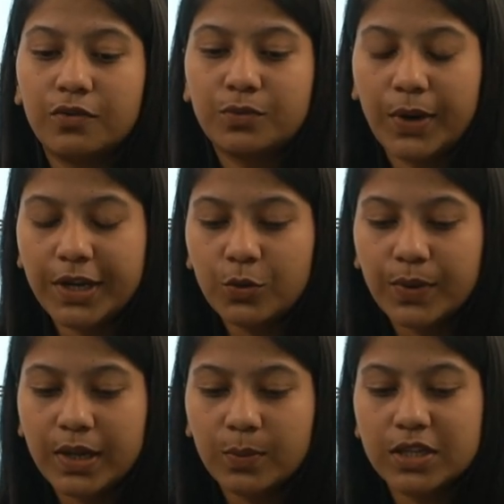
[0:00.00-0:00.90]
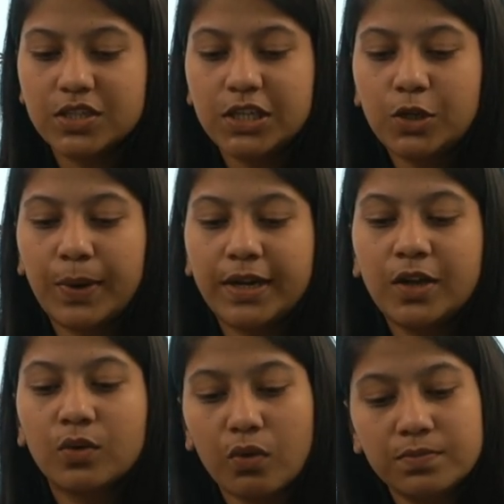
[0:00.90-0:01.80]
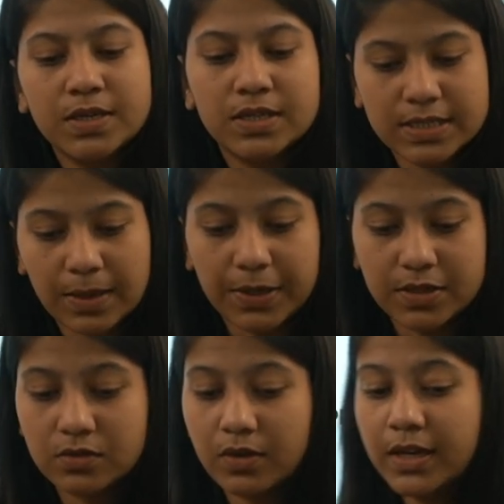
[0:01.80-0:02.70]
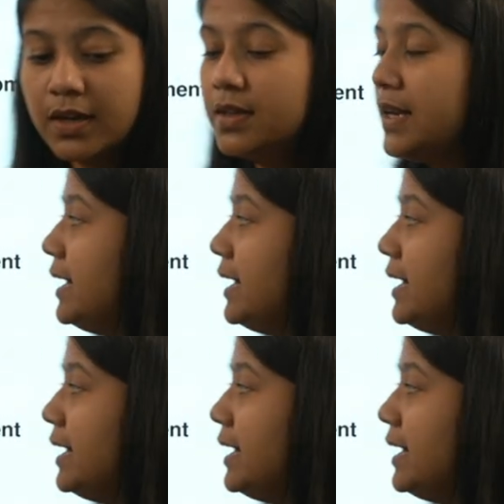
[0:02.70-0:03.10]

of 2021 G20 Rome Summit? So here the